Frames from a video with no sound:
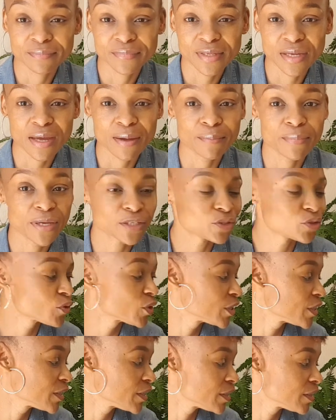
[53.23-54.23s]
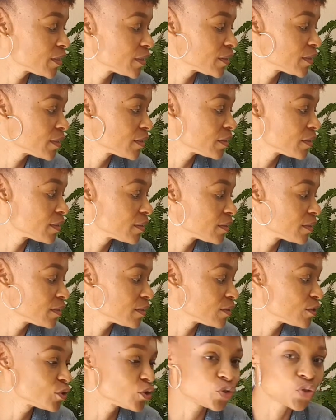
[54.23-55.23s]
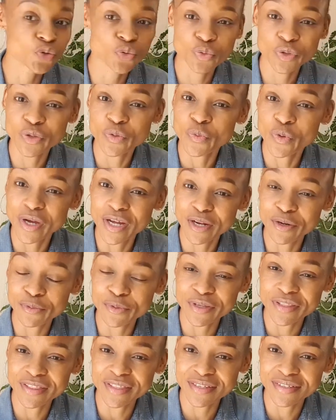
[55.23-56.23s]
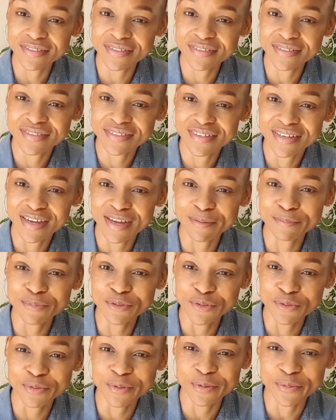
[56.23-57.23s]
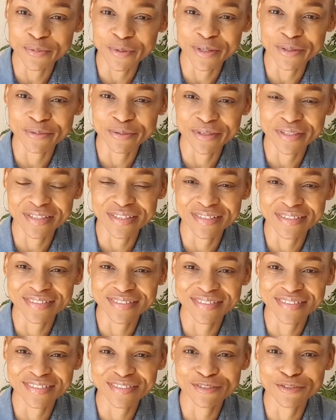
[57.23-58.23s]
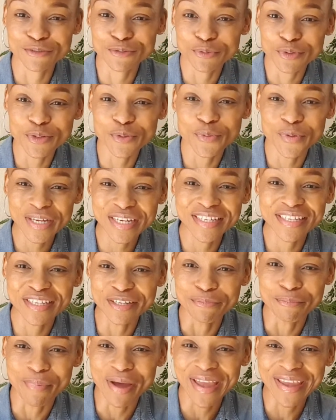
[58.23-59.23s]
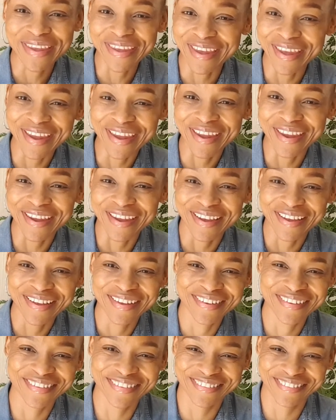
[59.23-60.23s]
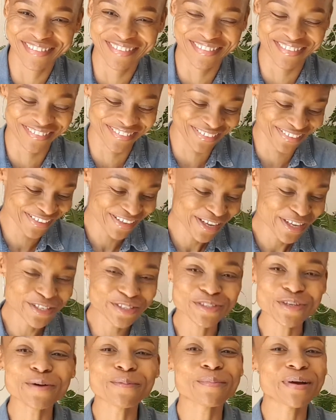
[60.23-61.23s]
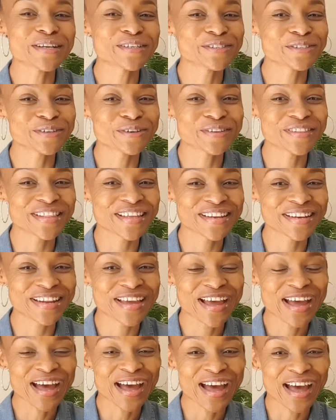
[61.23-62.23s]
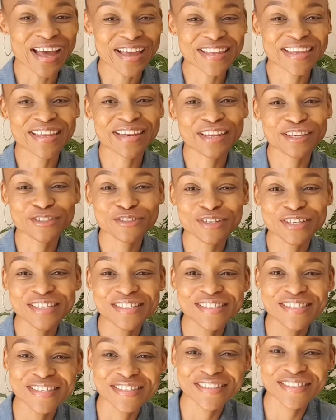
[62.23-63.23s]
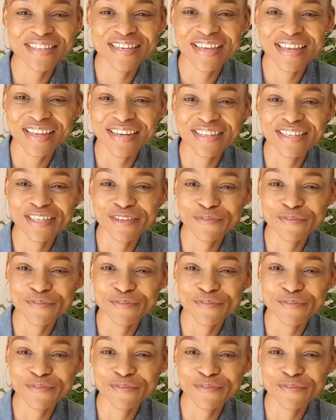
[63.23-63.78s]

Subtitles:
actually doing well with it. I'm doing well with it. It's doing well in my care. So much so that I can actually sit here and give